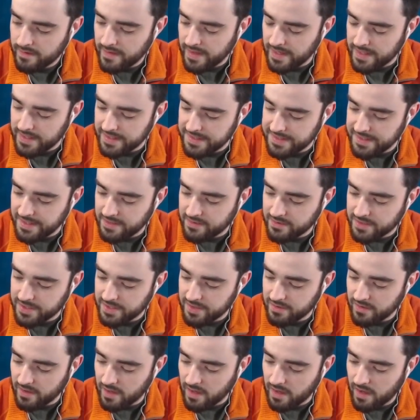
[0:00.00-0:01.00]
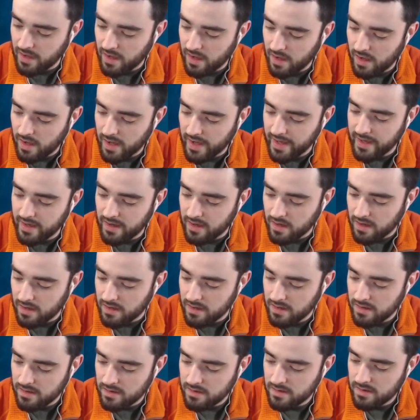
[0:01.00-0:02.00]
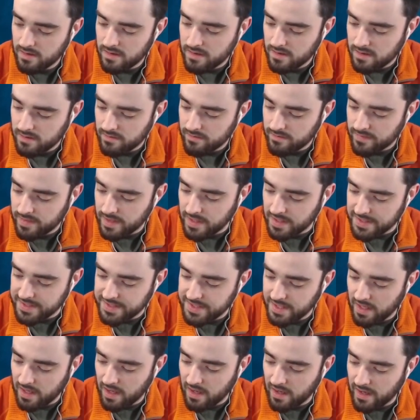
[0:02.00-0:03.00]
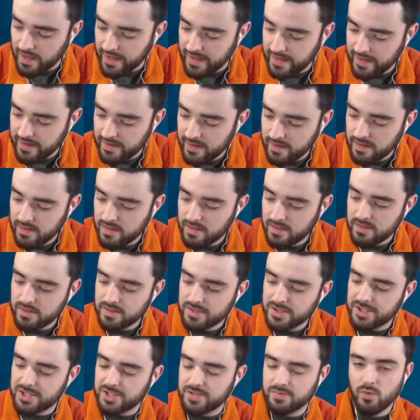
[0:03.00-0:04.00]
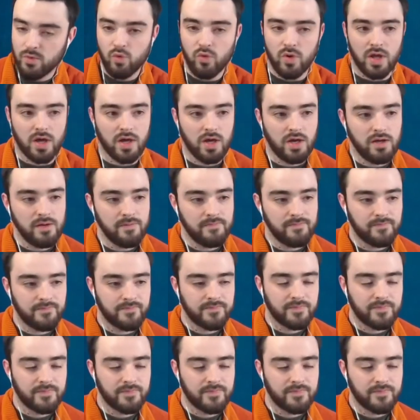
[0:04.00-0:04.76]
is equal to IR plus I small r.